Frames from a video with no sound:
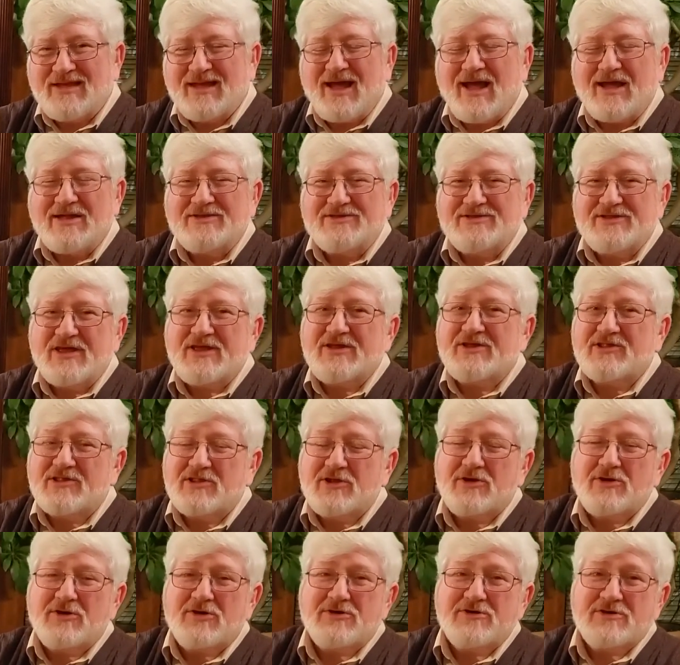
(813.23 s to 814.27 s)
I did
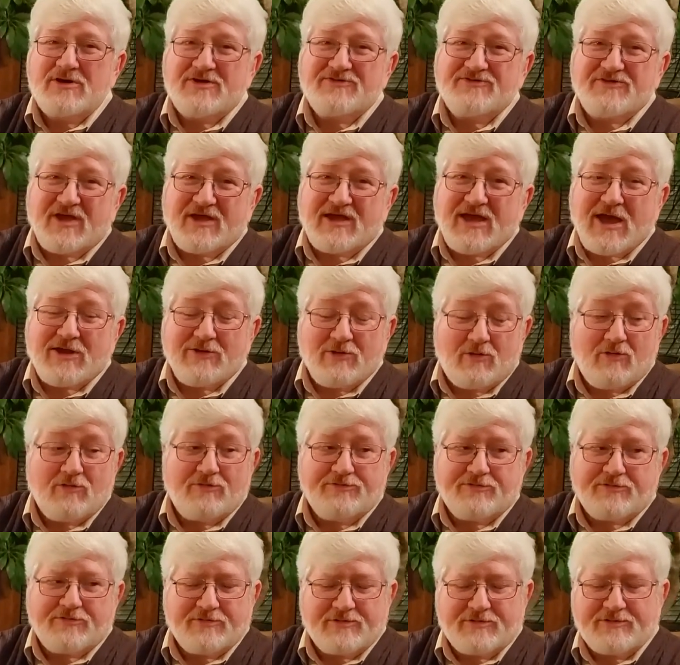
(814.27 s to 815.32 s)
learn as I got
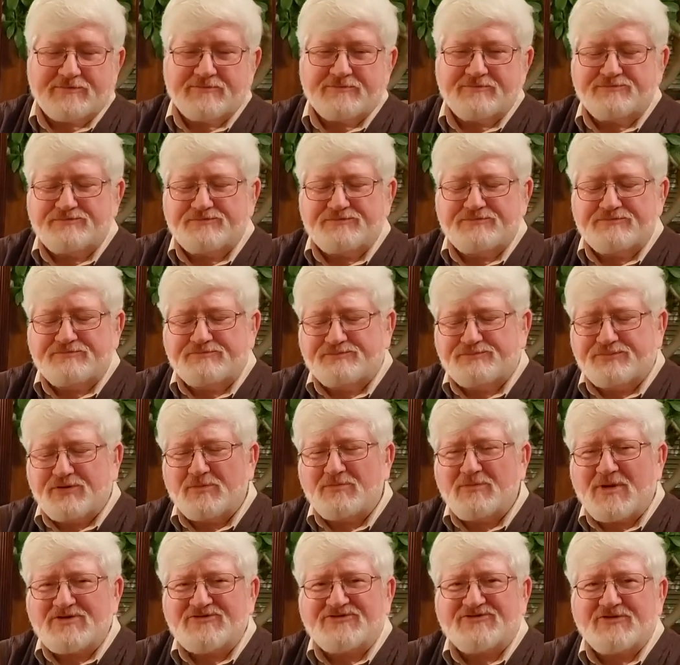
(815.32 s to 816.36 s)
older and
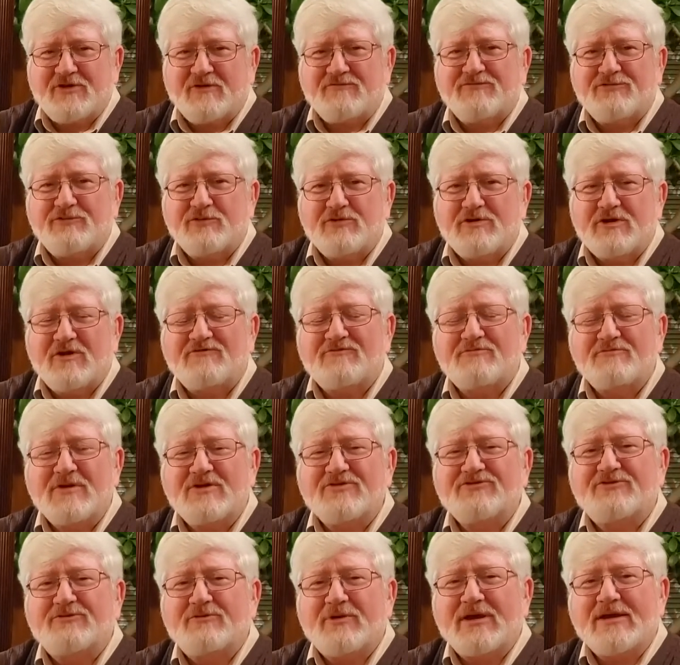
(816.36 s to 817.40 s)
put myself through enough
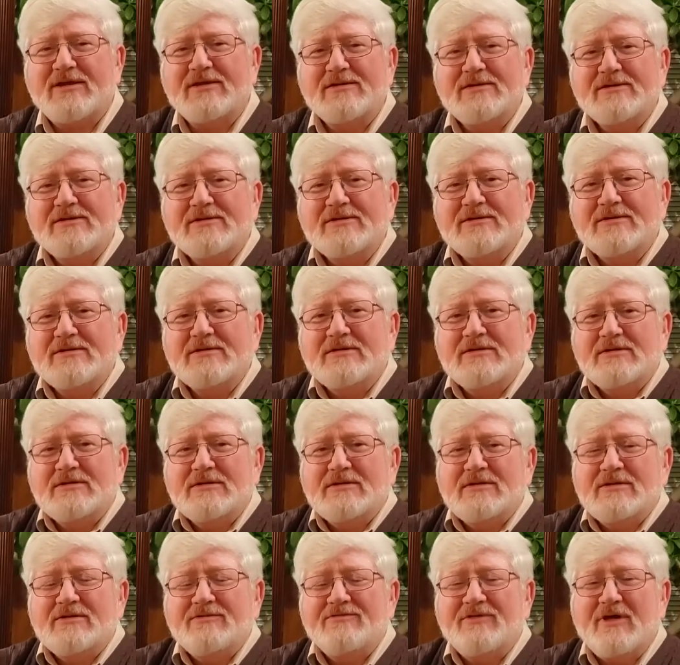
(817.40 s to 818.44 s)
misery
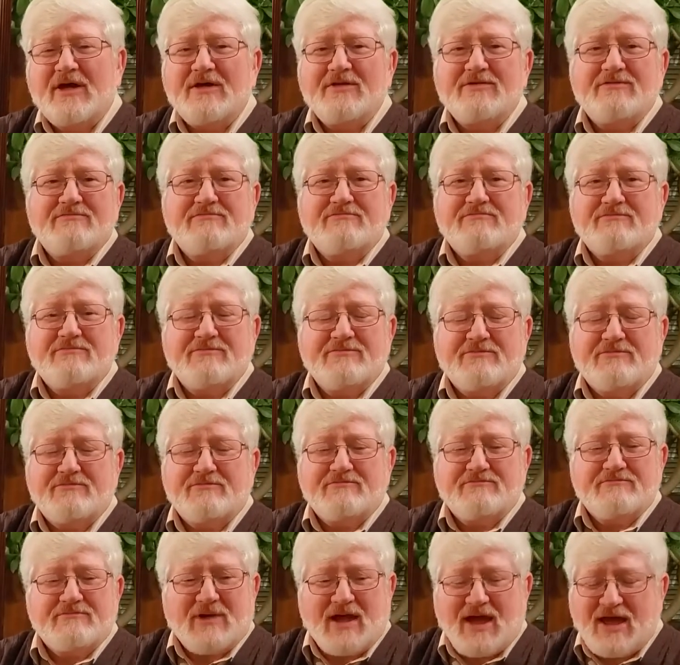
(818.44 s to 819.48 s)
that
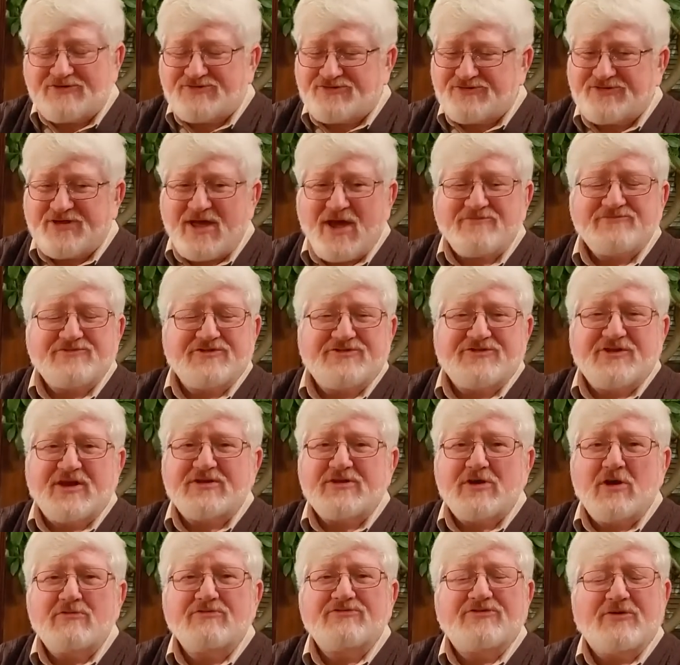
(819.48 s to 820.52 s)
I just have to say
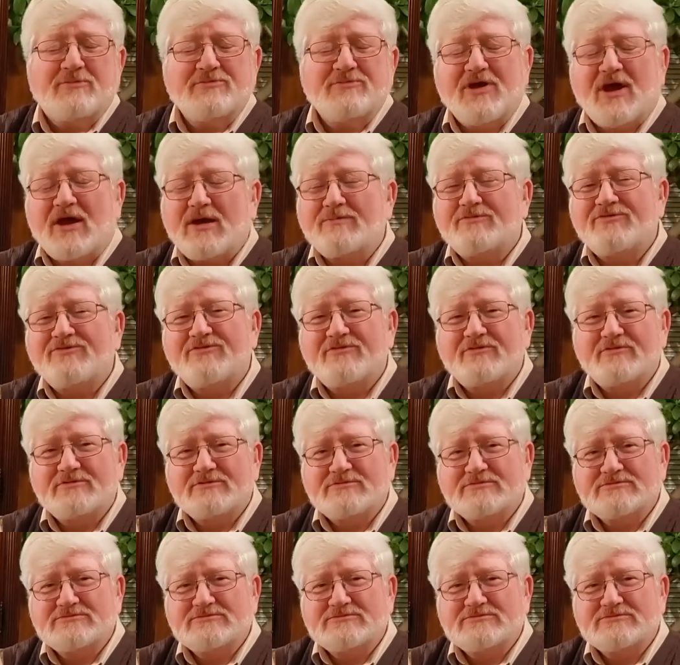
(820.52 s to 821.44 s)
no sometimes.